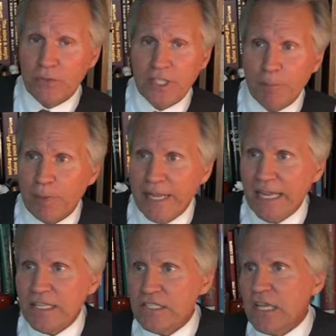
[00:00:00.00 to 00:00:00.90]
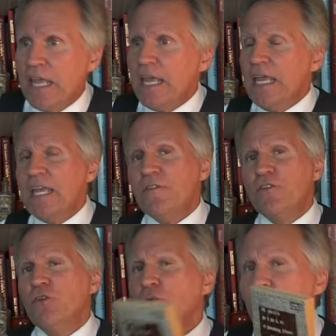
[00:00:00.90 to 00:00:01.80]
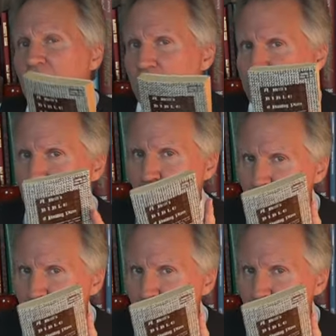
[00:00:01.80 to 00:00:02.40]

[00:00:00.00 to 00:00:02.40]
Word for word: Building Plans if you if you